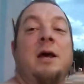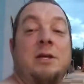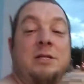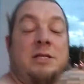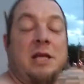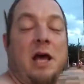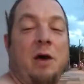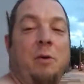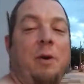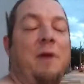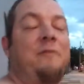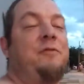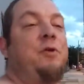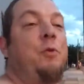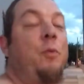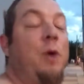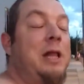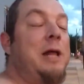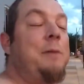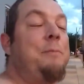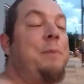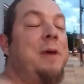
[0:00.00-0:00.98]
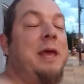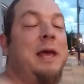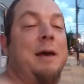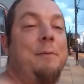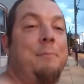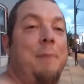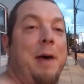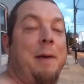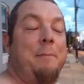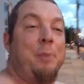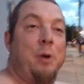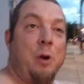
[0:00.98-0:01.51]
So if you want to be a
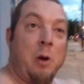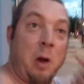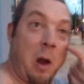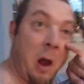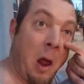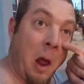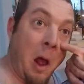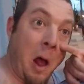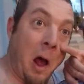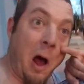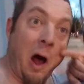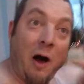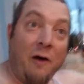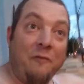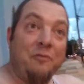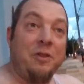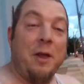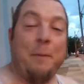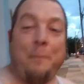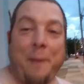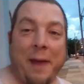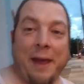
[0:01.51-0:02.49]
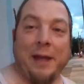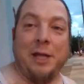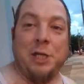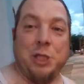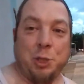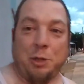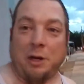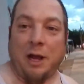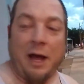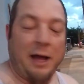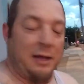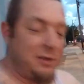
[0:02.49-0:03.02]
member of the
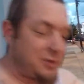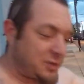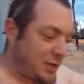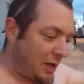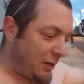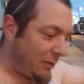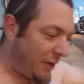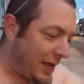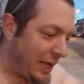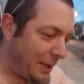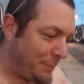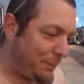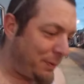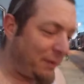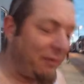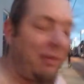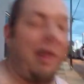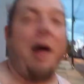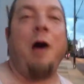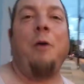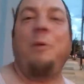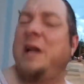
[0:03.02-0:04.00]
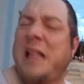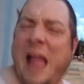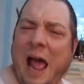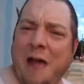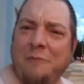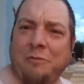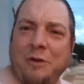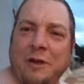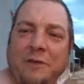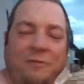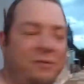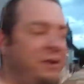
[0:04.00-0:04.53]
Patreon, there's a link below in
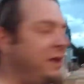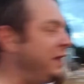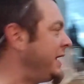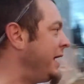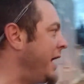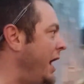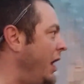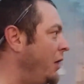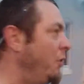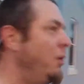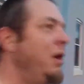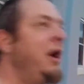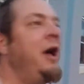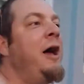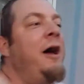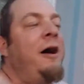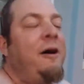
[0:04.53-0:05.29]
every video.